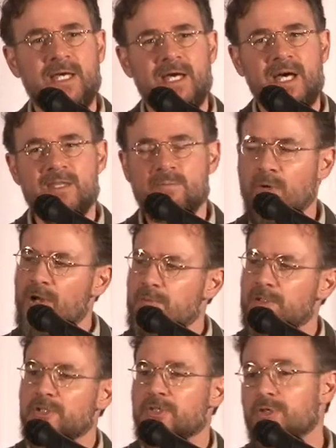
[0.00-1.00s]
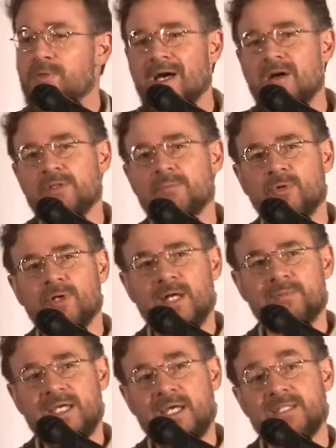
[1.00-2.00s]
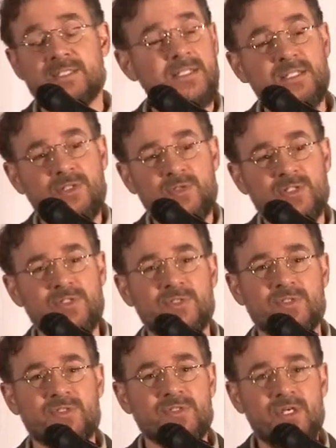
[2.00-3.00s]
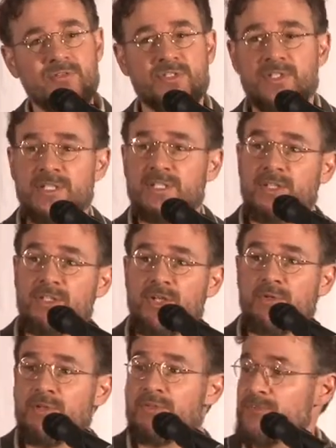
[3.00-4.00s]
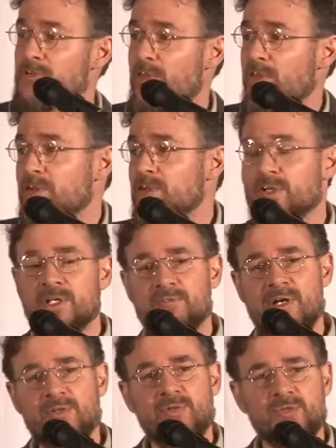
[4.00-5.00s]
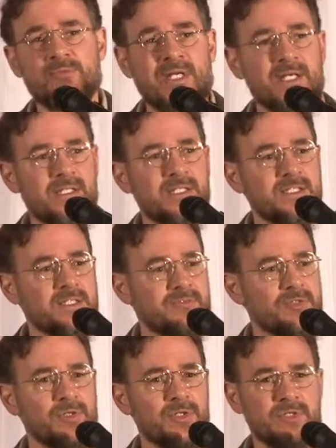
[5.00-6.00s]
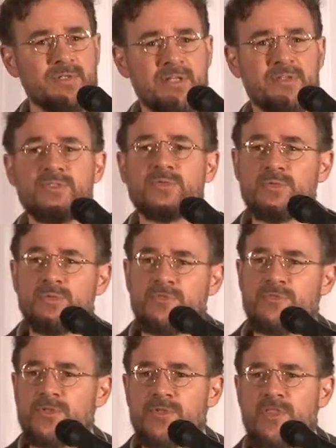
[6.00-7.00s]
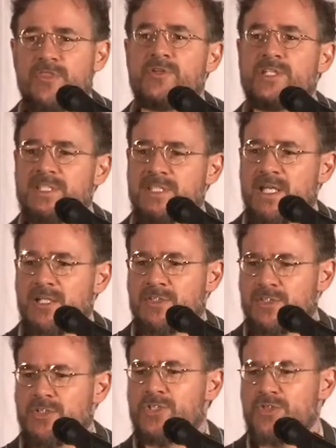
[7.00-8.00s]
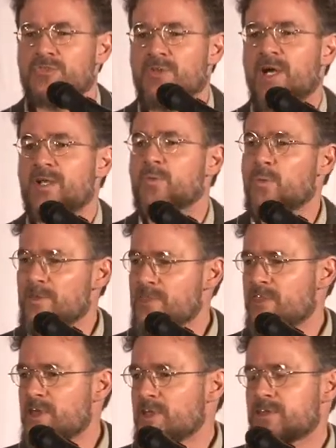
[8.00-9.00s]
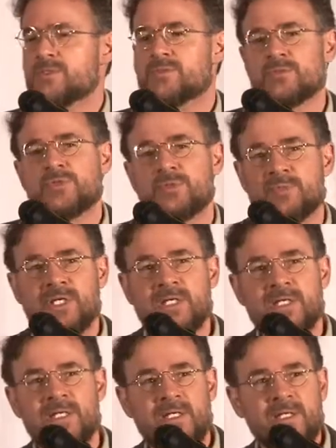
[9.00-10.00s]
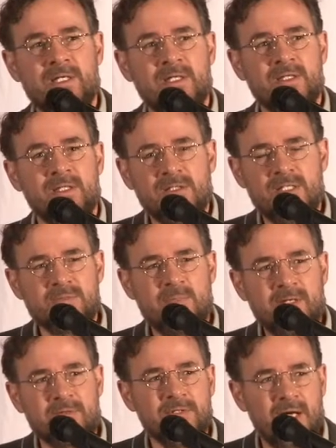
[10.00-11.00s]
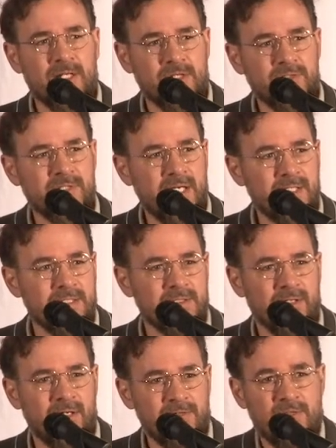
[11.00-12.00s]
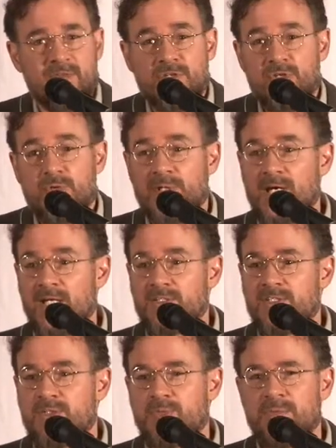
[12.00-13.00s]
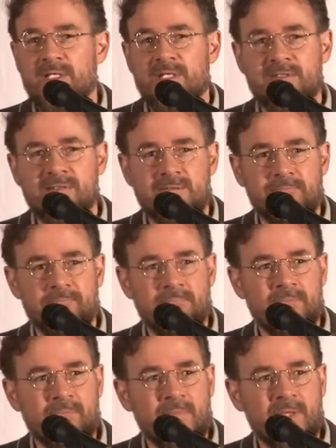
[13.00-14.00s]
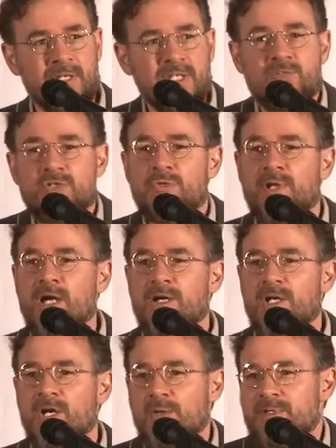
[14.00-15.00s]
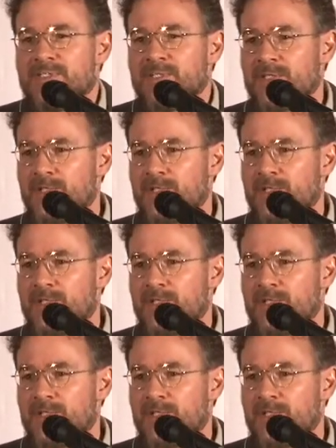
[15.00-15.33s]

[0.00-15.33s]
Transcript: And the more I would look around, the more I began to see, and you can do it yourselves. You need not go any further than looking around a room like this. If you looked around this room for 30 seconds, could you find one thing in this room that Allah subhanahu wa ta'ala created other than you and I as human beings? And even you and I are garmented in